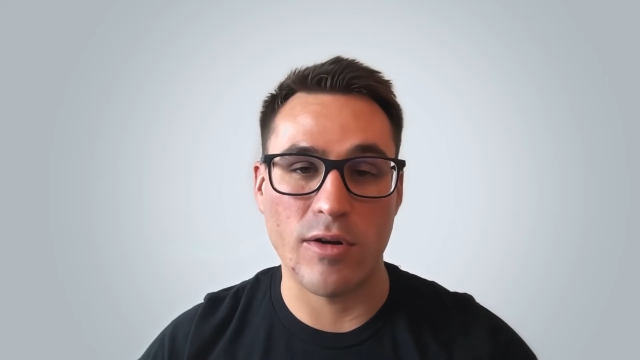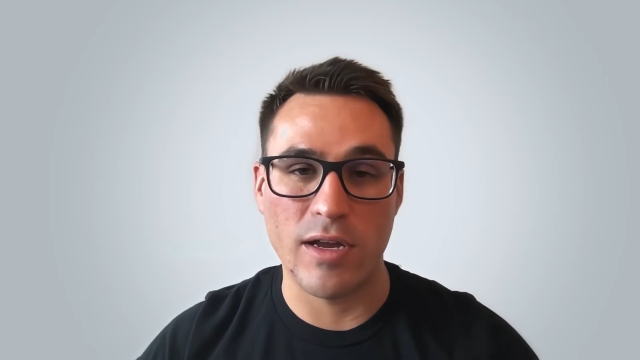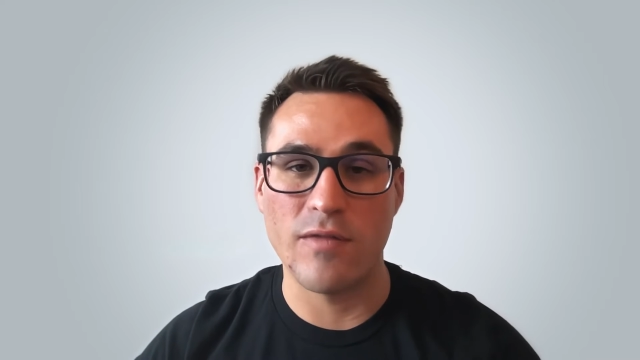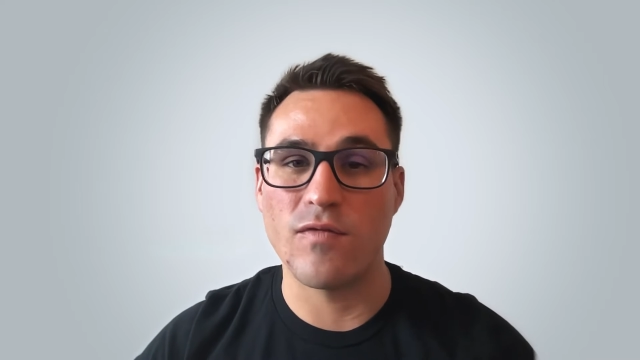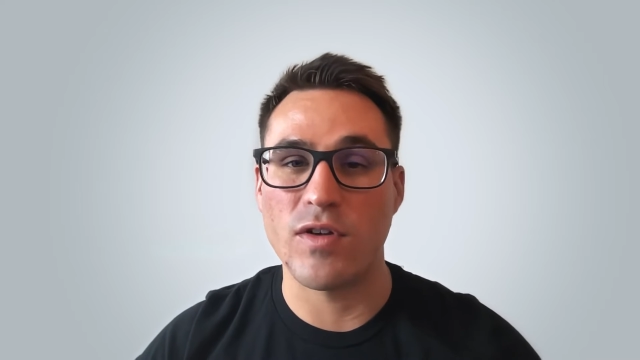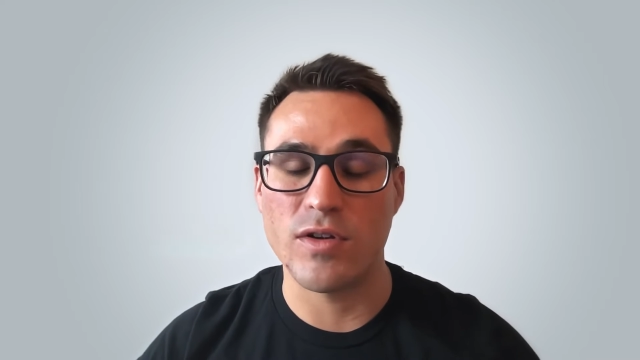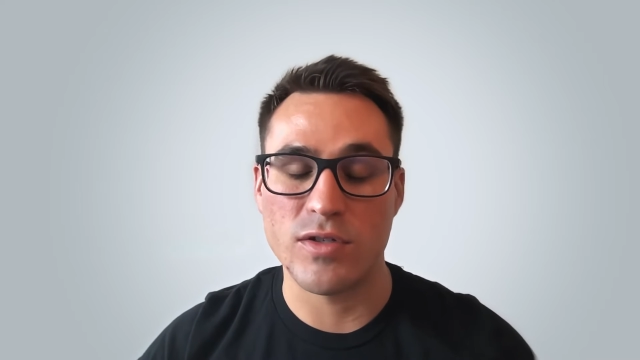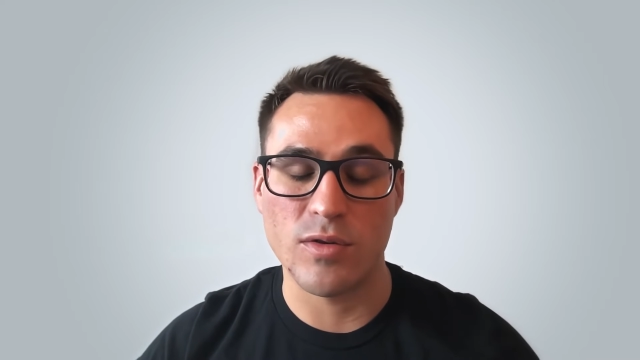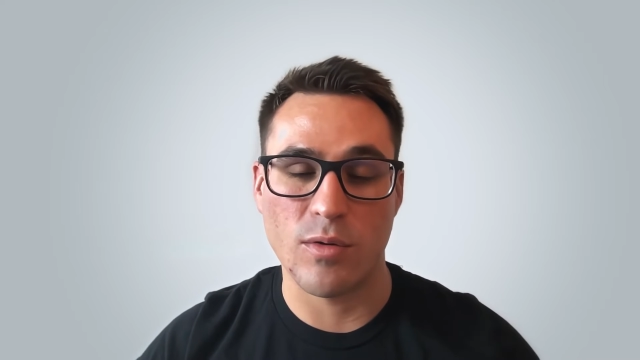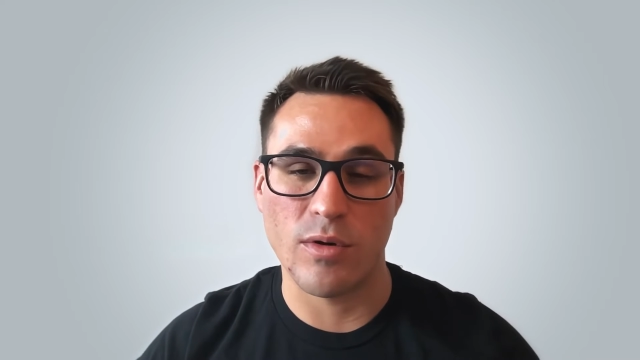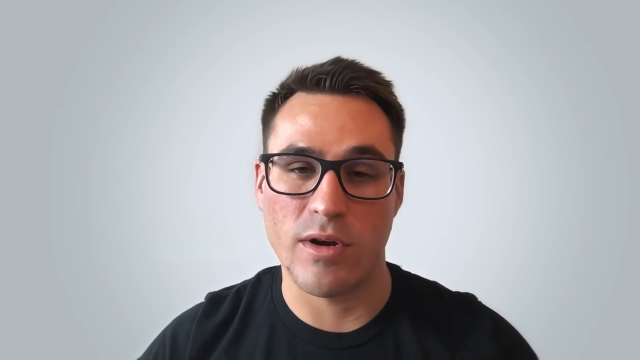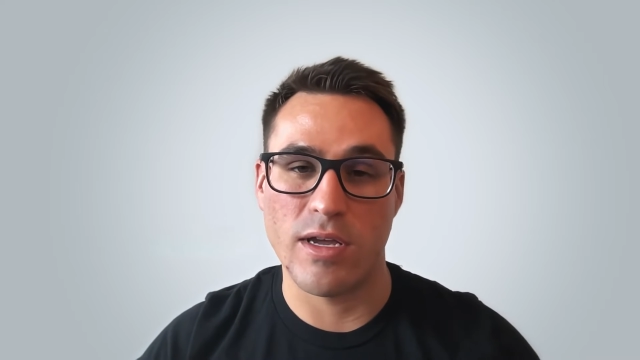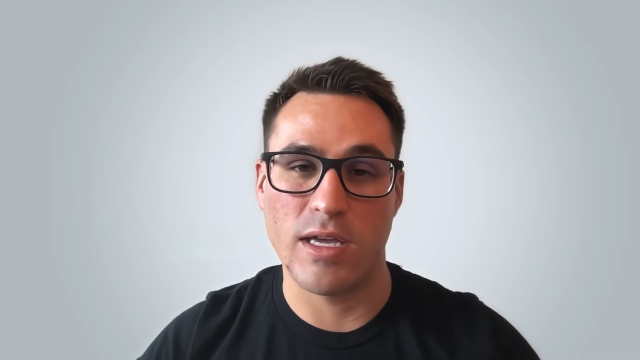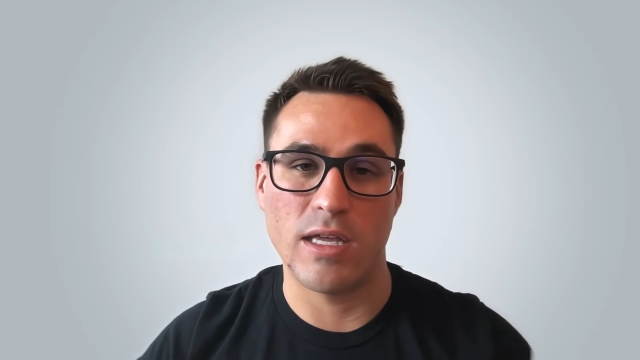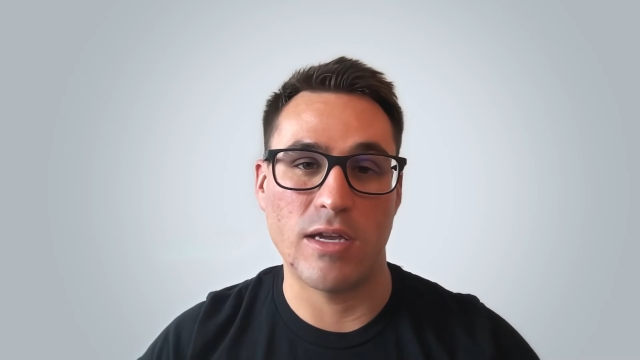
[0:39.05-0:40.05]
or
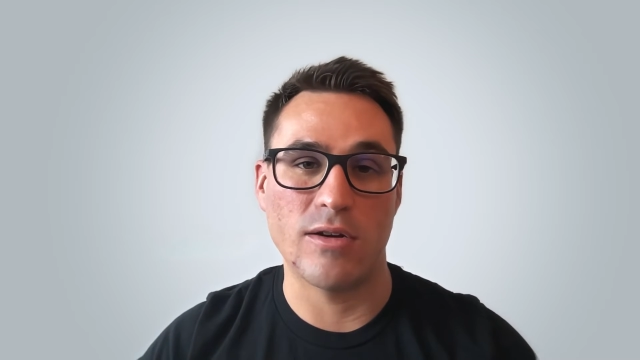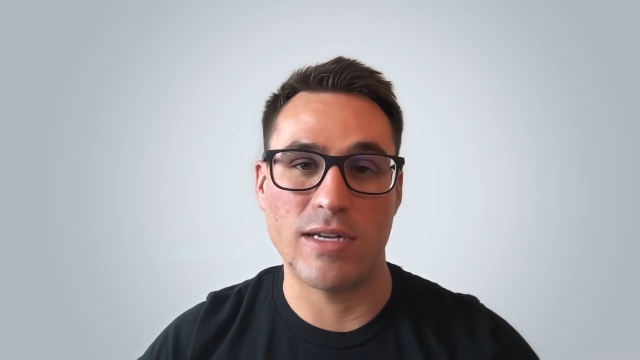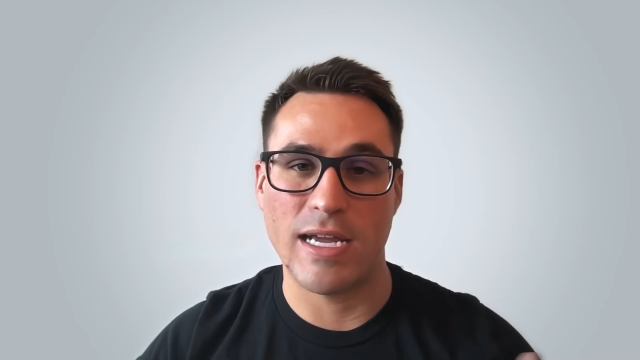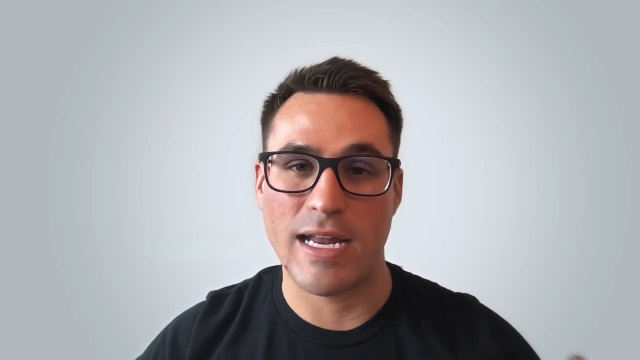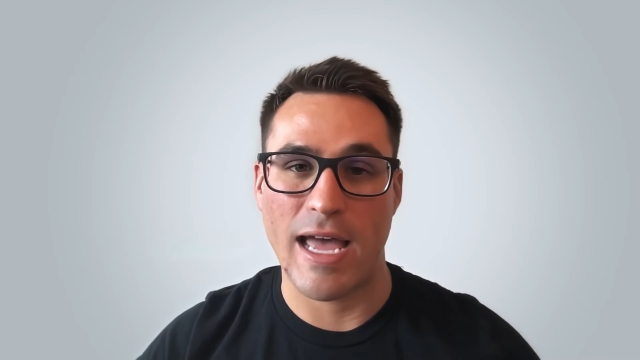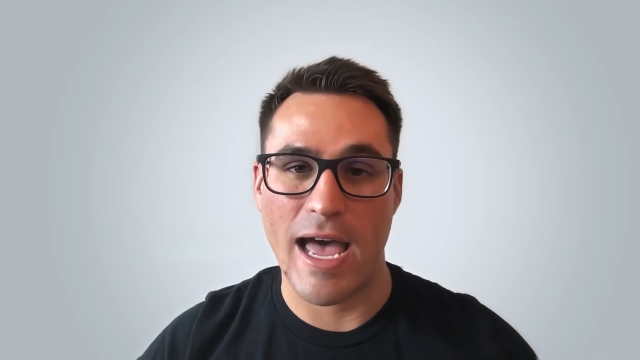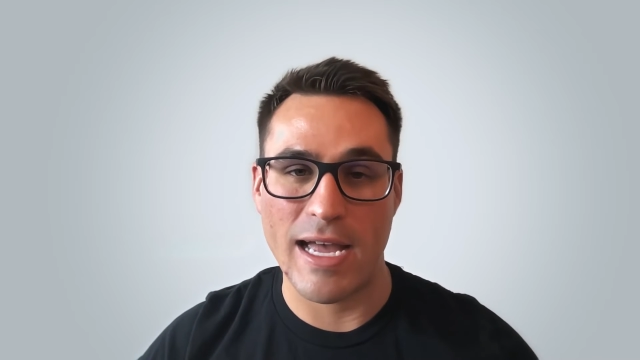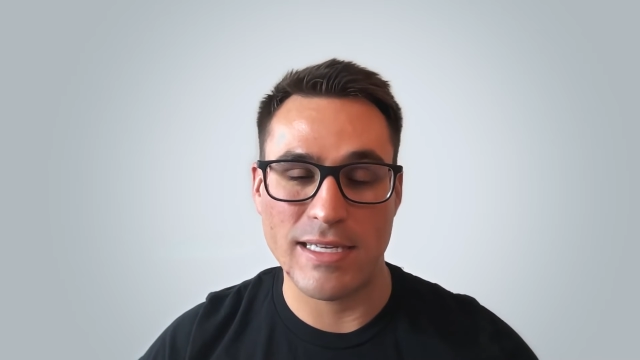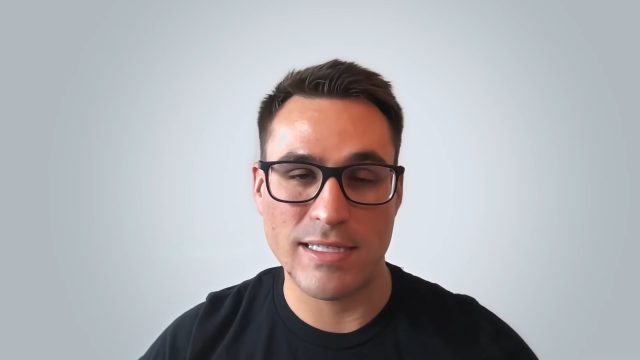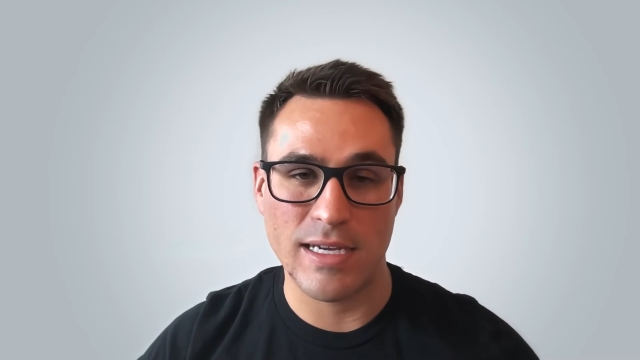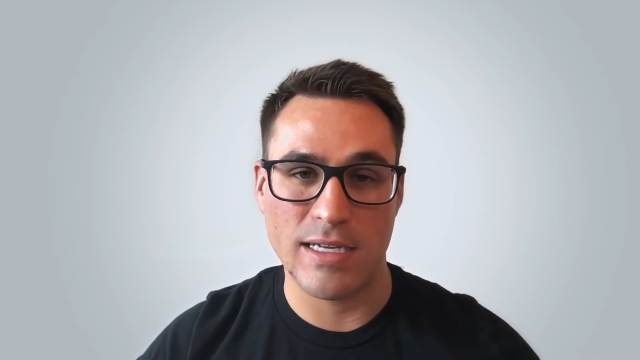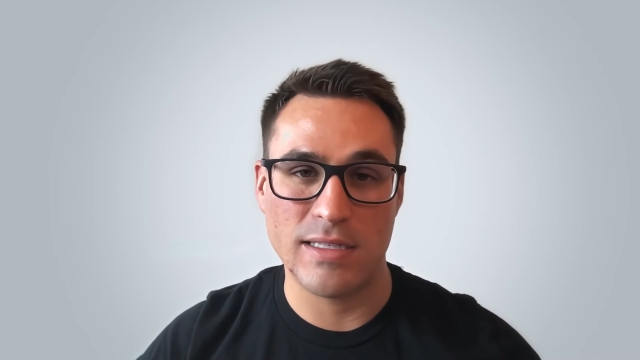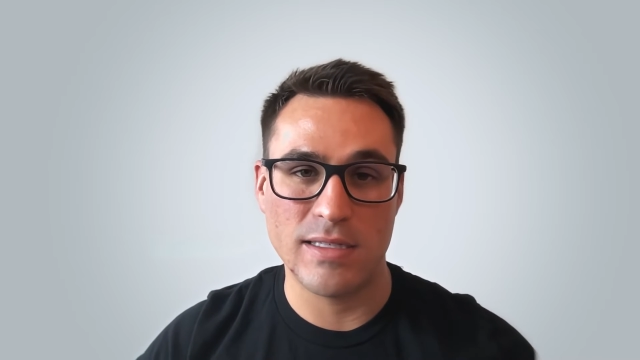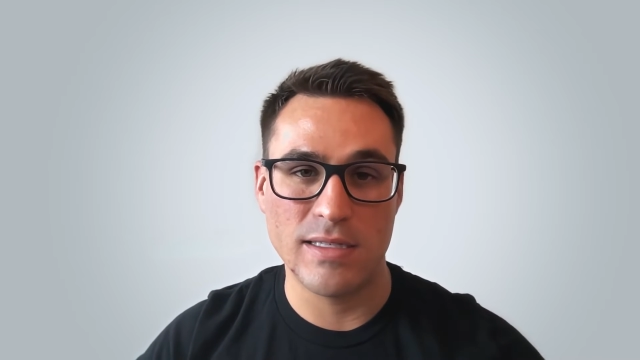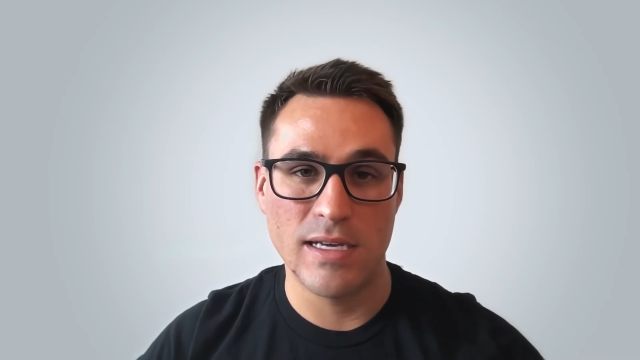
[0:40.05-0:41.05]
inventorying your data
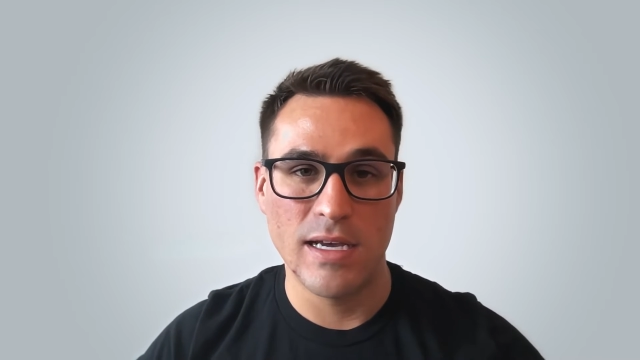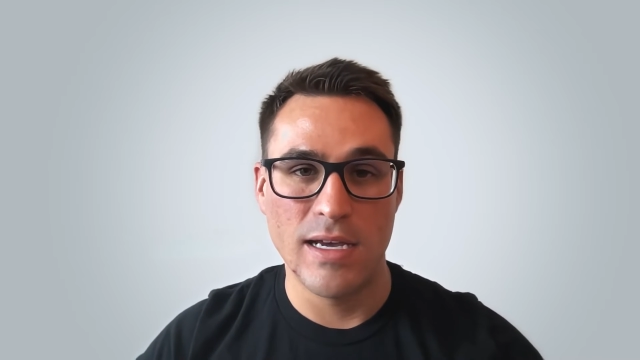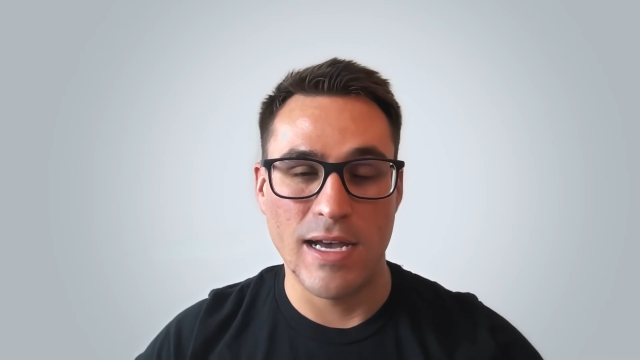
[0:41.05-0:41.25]
assets.